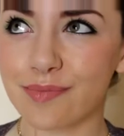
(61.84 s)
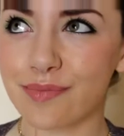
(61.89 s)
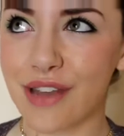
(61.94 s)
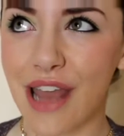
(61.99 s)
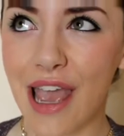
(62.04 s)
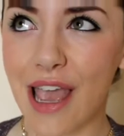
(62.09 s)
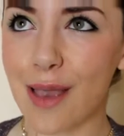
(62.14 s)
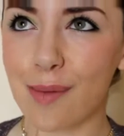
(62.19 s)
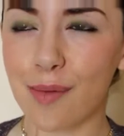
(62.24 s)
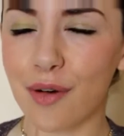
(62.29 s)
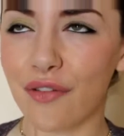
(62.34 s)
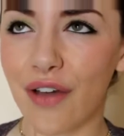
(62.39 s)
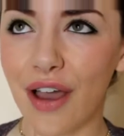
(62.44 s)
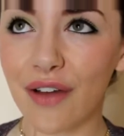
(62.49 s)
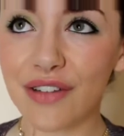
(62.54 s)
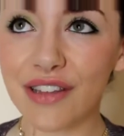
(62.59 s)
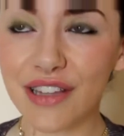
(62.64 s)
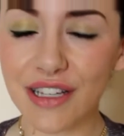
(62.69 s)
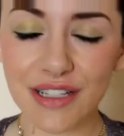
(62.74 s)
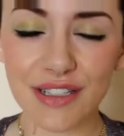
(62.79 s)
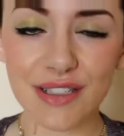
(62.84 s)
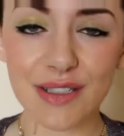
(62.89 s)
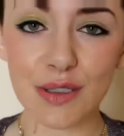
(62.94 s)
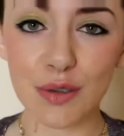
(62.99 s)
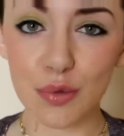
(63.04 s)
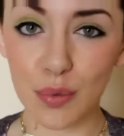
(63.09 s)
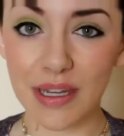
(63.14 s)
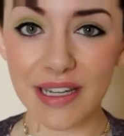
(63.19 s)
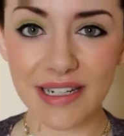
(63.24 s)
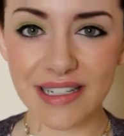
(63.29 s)
name of everything
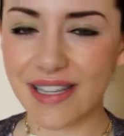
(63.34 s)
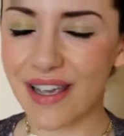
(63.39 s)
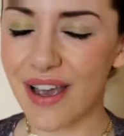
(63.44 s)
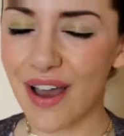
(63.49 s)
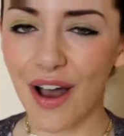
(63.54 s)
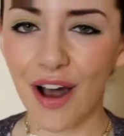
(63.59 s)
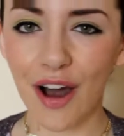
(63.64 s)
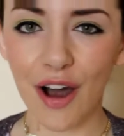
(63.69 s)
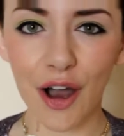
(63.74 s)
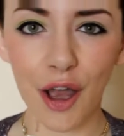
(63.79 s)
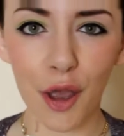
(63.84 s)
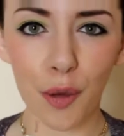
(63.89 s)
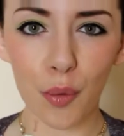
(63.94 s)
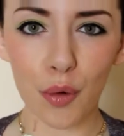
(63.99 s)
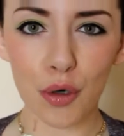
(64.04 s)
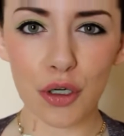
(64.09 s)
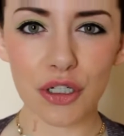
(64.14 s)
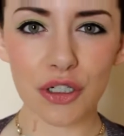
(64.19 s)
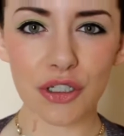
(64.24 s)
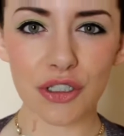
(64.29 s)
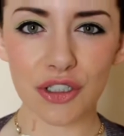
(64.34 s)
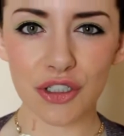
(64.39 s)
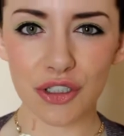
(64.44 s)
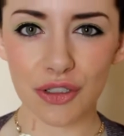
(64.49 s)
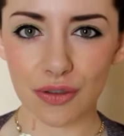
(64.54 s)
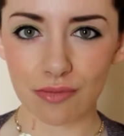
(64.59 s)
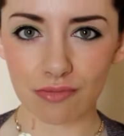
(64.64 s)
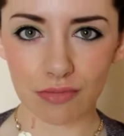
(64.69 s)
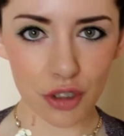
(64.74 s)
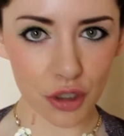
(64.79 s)
sweet, I would
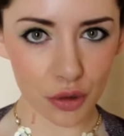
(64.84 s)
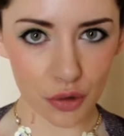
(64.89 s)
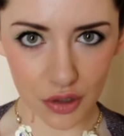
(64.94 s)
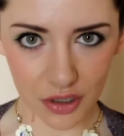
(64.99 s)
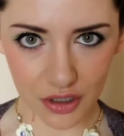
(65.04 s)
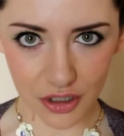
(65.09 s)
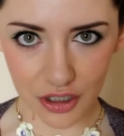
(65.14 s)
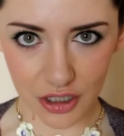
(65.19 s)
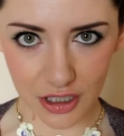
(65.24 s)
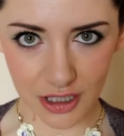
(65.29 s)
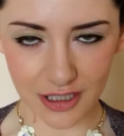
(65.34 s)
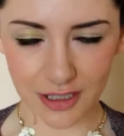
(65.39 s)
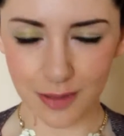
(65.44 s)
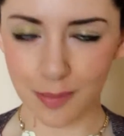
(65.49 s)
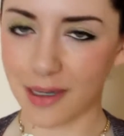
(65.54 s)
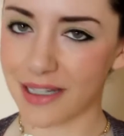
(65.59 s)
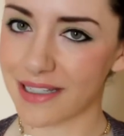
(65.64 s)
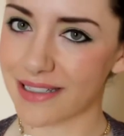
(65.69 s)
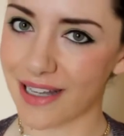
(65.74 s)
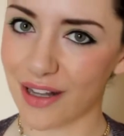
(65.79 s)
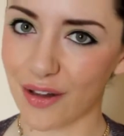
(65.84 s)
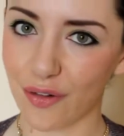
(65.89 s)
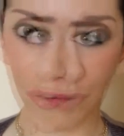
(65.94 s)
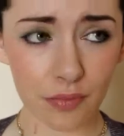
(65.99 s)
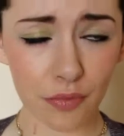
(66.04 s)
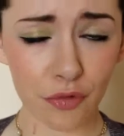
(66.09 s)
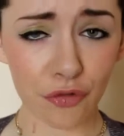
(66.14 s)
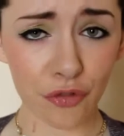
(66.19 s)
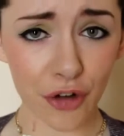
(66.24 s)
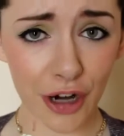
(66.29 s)
do such a thing to myself
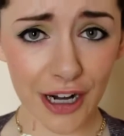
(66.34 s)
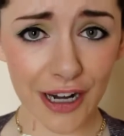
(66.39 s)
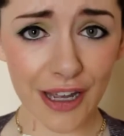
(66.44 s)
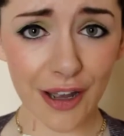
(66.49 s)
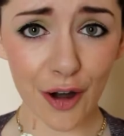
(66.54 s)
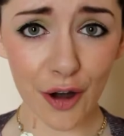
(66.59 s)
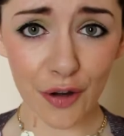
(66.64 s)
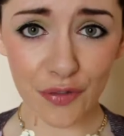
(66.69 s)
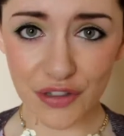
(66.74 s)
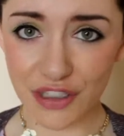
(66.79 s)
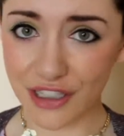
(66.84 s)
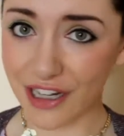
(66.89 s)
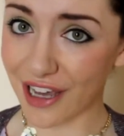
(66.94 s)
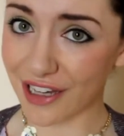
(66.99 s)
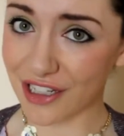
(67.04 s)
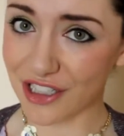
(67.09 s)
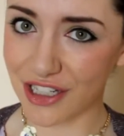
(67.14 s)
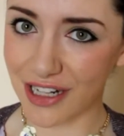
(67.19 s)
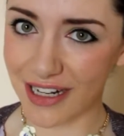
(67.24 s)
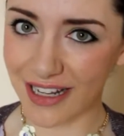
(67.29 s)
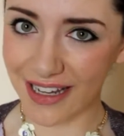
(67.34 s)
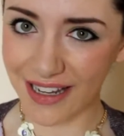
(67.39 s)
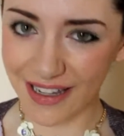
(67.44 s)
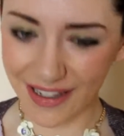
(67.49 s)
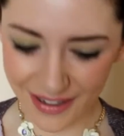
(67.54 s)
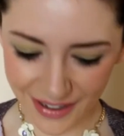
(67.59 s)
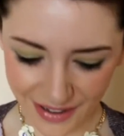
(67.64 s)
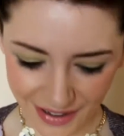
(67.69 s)
fairly often actually.